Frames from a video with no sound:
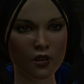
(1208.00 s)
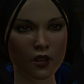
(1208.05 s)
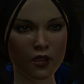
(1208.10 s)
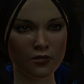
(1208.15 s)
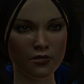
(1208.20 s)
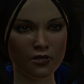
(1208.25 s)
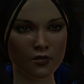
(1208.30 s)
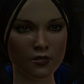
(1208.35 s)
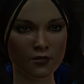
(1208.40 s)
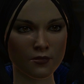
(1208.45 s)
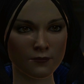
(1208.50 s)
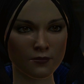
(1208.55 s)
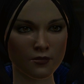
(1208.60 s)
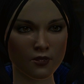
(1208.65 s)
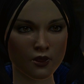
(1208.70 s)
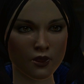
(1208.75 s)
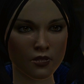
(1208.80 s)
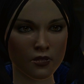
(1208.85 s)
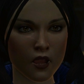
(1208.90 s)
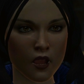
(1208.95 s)
not enough
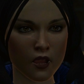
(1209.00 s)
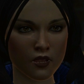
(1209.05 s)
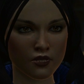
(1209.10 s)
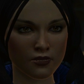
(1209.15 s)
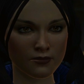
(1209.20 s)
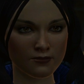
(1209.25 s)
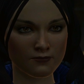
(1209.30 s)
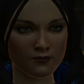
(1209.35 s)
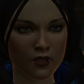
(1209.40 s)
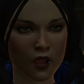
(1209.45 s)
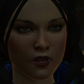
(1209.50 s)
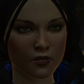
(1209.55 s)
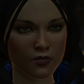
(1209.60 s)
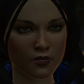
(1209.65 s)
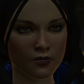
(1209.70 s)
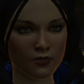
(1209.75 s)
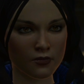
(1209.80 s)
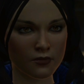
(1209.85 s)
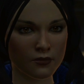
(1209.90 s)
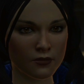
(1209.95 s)
for the Darkspawn?
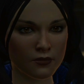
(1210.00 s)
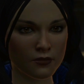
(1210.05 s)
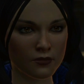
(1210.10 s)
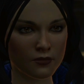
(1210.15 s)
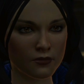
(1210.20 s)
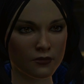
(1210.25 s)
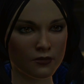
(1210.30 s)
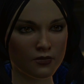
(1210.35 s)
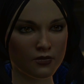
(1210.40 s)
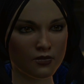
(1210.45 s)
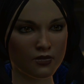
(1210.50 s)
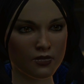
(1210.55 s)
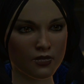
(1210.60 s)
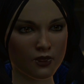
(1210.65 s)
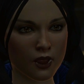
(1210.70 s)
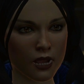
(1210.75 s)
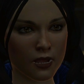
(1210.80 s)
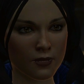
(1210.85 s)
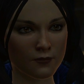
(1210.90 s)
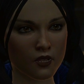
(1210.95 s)
Did
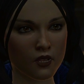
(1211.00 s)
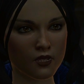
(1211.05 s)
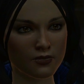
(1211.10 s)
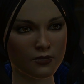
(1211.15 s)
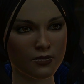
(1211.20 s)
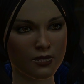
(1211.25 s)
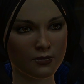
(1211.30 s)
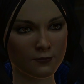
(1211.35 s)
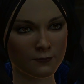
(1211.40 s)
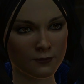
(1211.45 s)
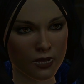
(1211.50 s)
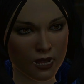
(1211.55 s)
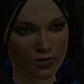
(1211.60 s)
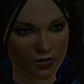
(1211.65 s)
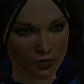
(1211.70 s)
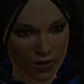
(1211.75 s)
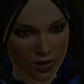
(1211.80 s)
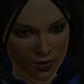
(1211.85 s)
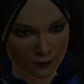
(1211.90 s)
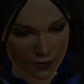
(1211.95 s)
they have to steal
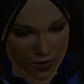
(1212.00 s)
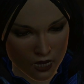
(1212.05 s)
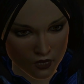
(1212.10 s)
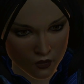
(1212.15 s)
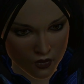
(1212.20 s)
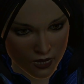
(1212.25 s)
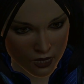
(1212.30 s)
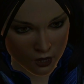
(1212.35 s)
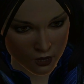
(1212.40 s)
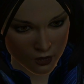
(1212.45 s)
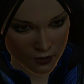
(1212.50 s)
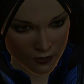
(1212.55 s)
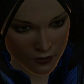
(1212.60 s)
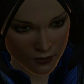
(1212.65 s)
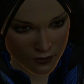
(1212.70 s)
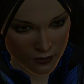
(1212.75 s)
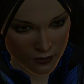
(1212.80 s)
my life as well?